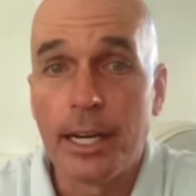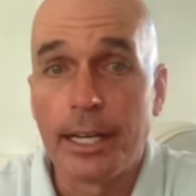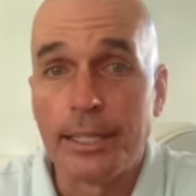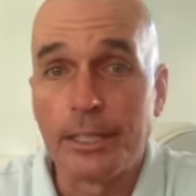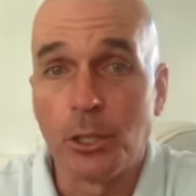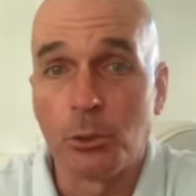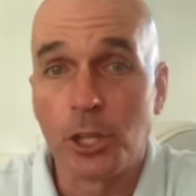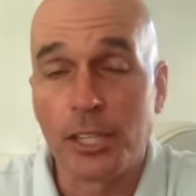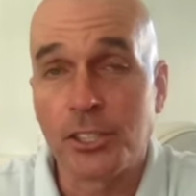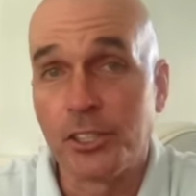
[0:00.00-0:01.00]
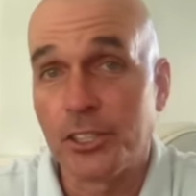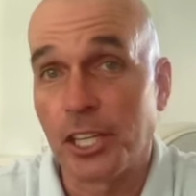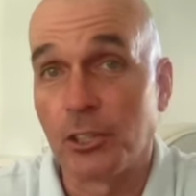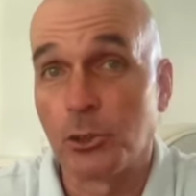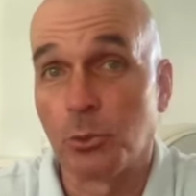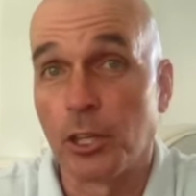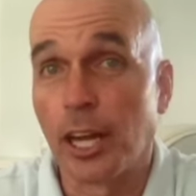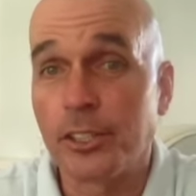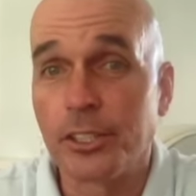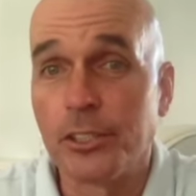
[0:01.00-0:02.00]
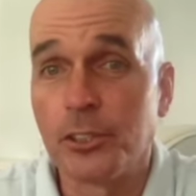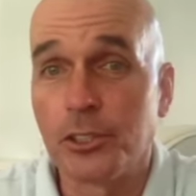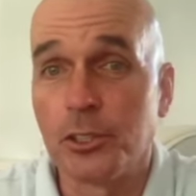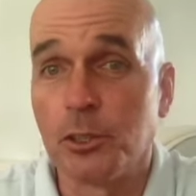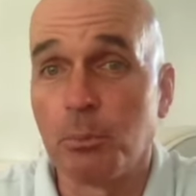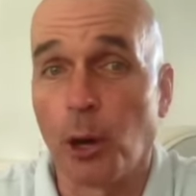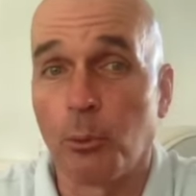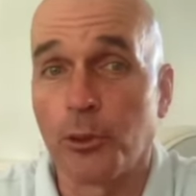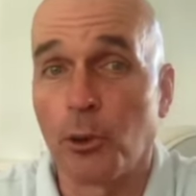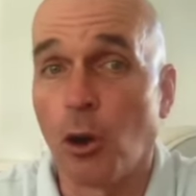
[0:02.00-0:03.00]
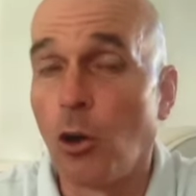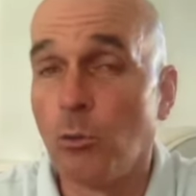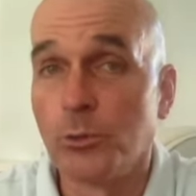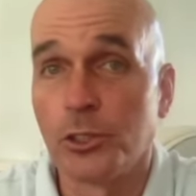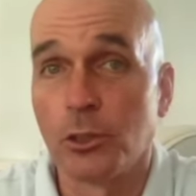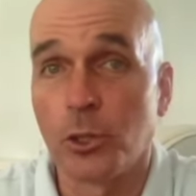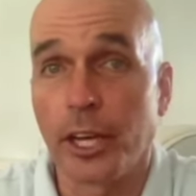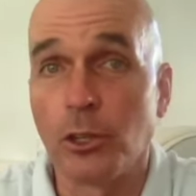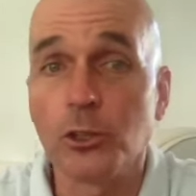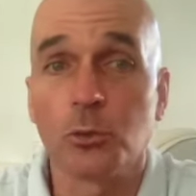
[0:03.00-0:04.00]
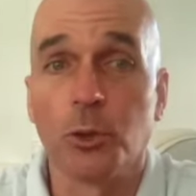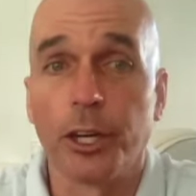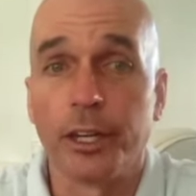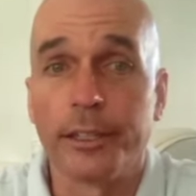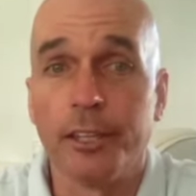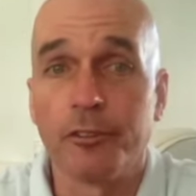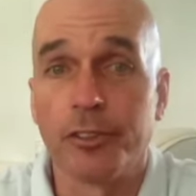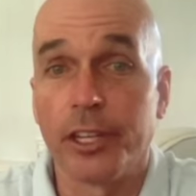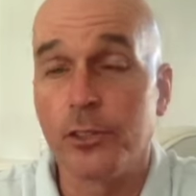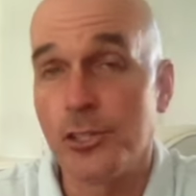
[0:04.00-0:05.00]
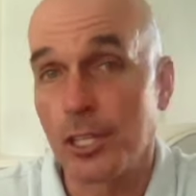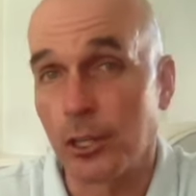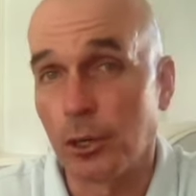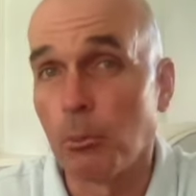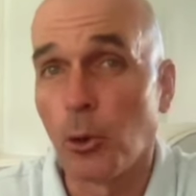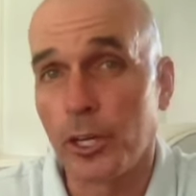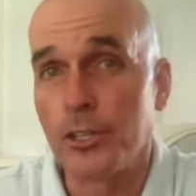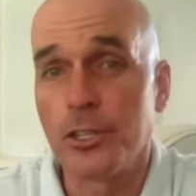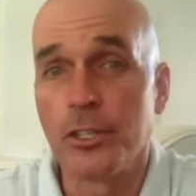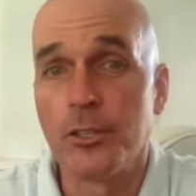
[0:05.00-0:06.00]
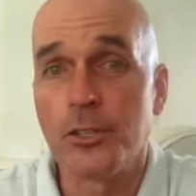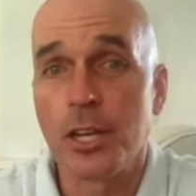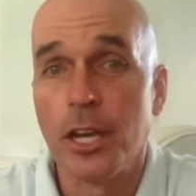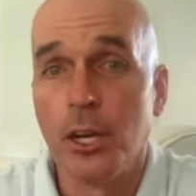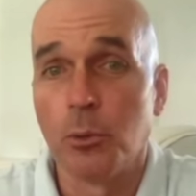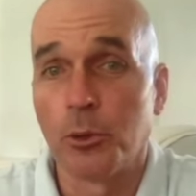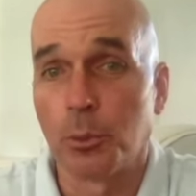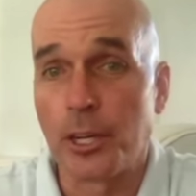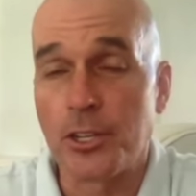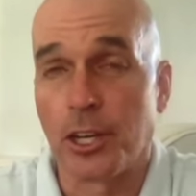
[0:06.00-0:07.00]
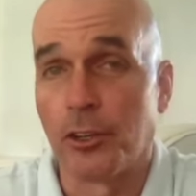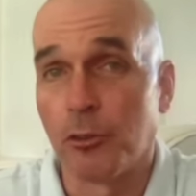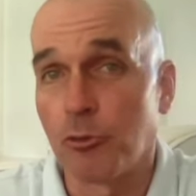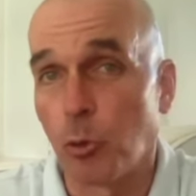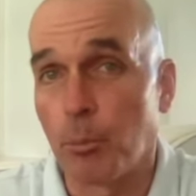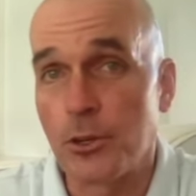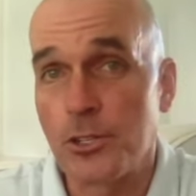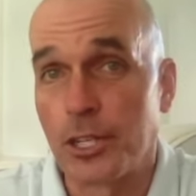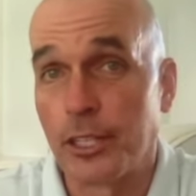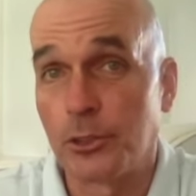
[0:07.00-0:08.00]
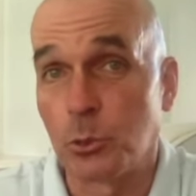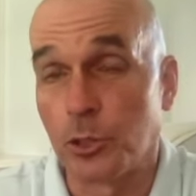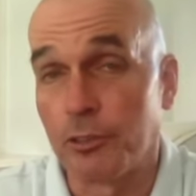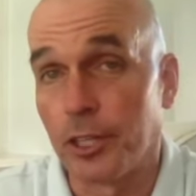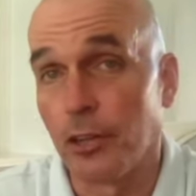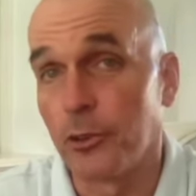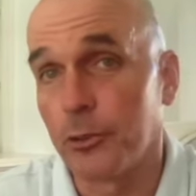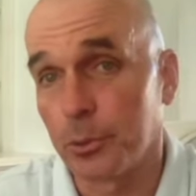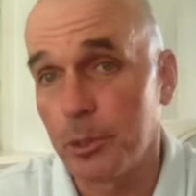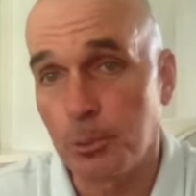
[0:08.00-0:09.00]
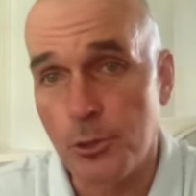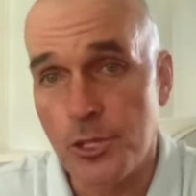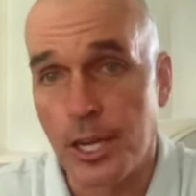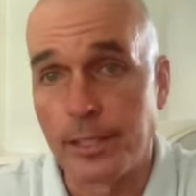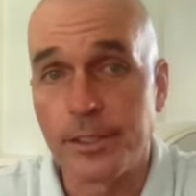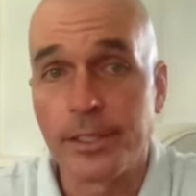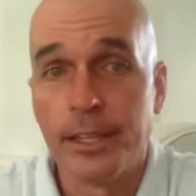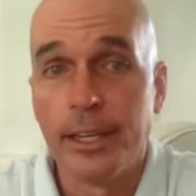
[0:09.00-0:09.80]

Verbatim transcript: Uh, you know, toss in sellers' reluctance to part with their homes and look elsewhere if they're sitting on mortgages with rates under four percent or even under three percent.